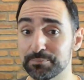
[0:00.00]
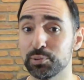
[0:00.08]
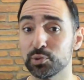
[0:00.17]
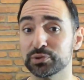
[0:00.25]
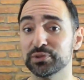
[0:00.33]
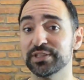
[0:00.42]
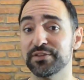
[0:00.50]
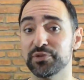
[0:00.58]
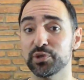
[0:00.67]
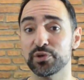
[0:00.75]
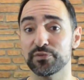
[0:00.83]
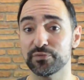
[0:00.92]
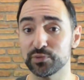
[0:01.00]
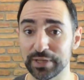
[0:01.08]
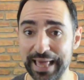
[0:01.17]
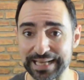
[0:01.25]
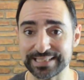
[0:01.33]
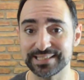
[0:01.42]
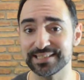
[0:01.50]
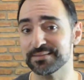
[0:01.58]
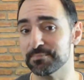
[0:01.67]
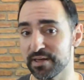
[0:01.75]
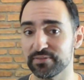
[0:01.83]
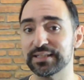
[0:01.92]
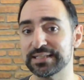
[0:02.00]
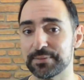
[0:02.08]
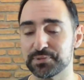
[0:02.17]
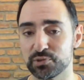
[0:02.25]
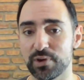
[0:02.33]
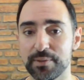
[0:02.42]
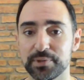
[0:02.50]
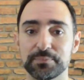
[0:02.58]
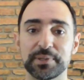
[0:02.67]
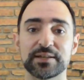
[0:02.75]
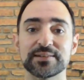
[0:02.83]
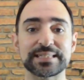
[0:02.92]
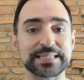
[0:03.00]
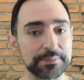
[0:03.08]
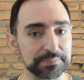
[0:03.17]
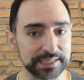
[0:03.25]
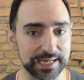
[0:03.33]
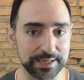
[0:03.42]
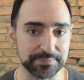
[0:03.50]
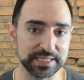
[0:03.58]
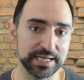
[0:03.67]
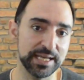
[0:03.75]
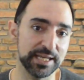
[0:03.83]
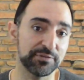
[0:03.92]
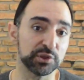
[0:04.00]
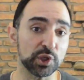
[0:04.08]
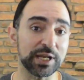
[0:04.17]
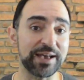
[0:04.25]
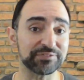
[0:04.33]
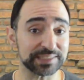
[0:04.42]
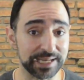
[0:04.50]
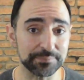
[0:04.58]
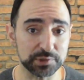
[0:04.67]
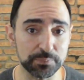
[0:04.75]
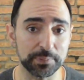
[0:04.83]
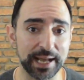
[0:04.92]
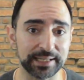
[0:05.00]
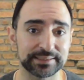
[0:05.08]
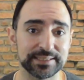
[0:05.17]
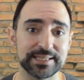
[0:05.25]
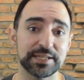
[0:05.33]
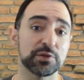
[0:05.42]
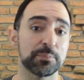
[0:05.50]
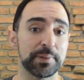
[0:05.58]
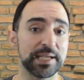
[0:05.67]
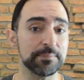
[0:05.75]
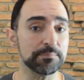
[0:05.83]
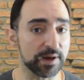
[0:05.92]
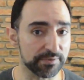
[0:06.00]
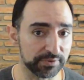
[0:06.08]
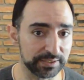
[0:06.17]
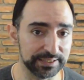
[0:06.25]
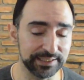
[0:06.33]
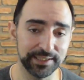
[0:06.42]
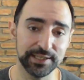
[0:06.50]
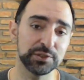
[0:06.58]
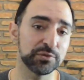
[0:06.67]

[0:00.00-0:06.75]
important if you're a full access monthly subscriber, because sometimes if you don't have time to practice and you're paying monthly,